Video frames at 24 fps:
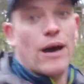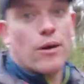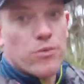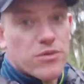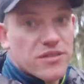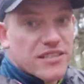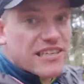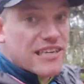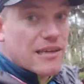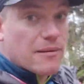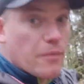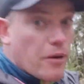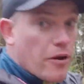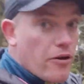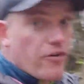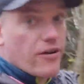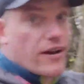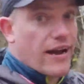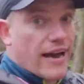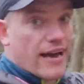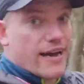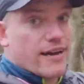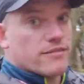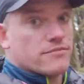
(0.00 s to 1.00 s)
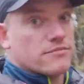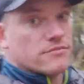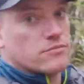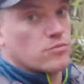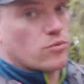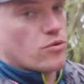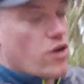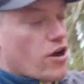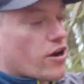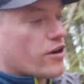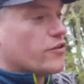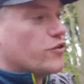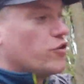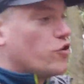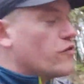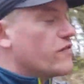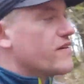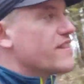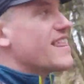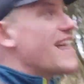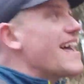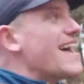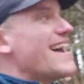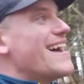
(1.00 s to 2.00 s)
I was in America, working
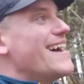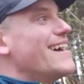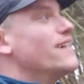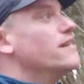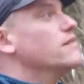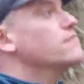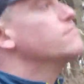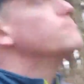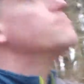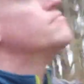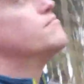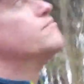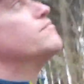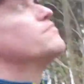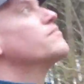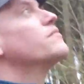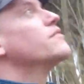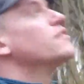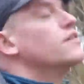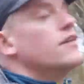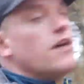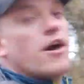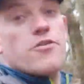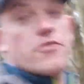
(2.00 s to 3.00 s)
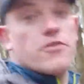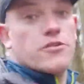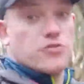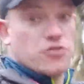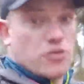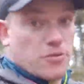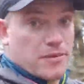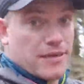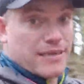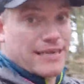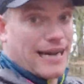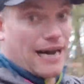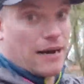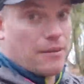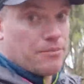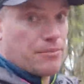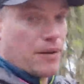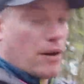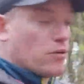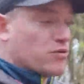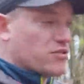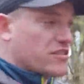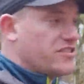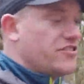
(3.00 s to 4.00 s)
over there at the summer camp,
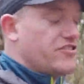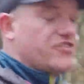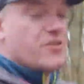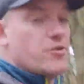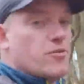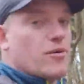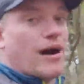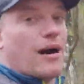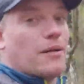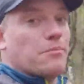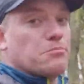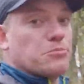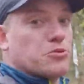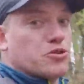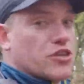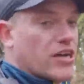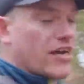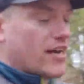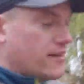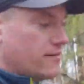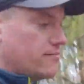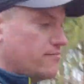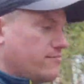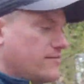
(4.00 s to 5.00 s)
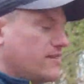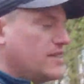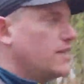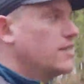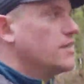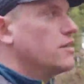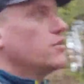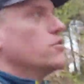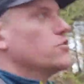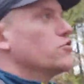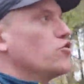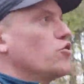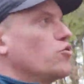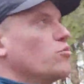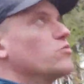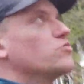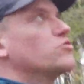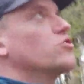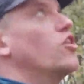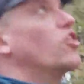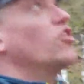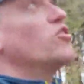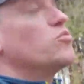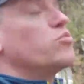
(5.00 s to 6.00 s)
I was in New Hampshire, so it
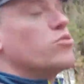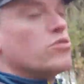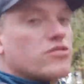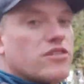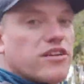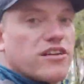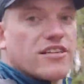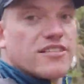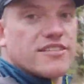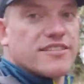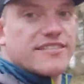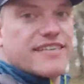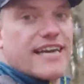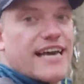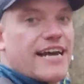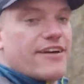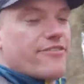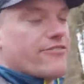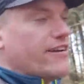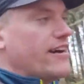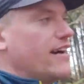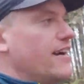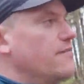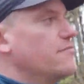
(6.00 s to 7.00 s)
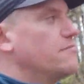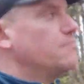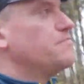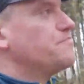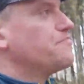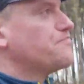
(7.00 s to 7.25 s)
was all woodland area.